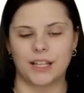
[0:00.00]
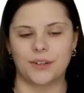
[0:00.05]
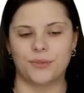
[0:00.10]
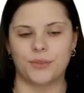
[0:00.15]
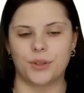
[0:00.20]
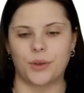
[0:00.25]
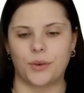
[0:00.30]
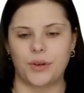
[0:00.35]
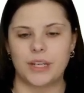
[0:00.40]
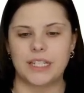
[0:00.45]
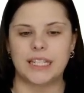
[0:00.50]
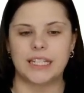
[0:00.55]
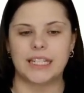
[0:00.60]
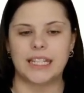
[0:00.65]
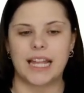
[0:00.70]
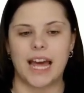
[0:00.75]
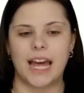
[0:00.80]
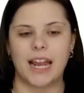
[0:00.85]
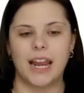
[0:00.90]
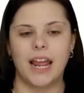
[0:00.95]
And for the reason
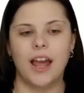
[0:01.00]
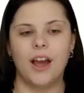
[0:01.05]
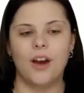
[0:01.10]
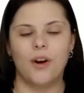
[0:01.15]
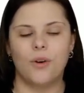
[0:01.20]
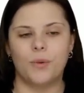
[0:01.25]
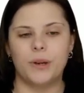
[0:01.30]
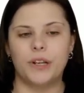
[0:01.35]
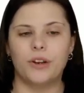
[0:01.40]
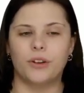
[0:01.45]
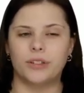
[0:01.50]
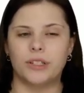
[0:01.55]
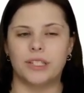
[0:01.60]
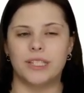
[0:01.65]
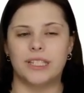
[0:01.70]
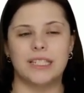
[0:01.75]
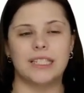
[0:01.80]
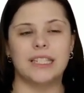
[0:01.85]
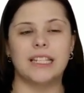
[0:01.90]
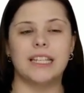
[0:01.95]
that we don't
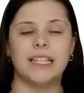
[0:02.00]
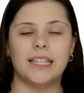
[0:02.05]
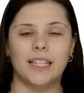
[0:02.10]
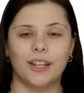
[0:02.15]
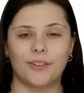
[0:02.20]
see the